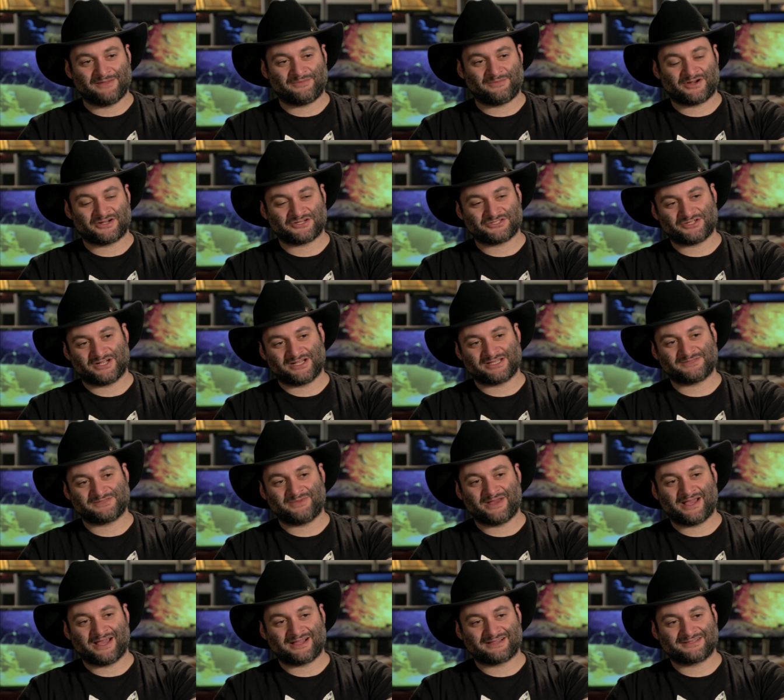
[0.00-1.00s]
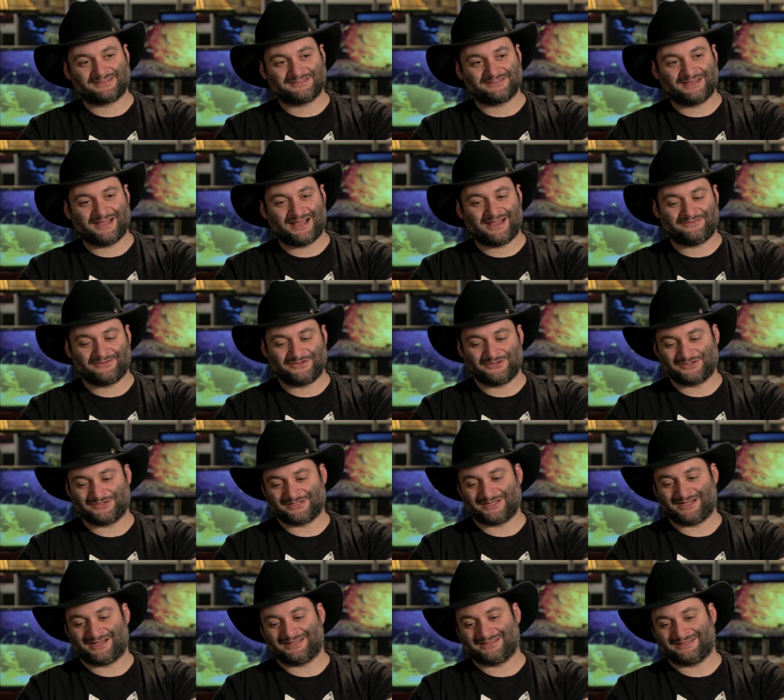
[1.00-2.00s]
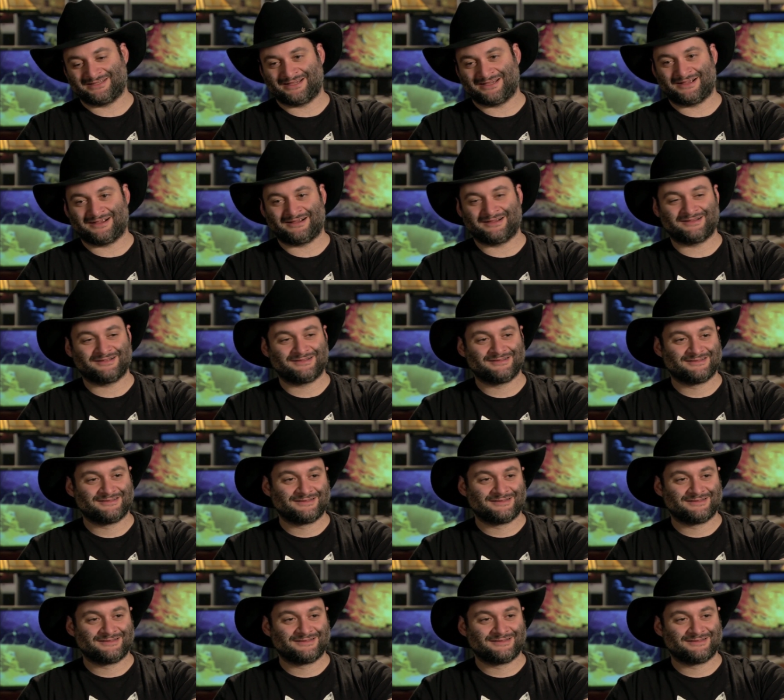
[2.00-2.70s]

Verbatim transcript: Empire Strikes Back to have an Ugnaught there.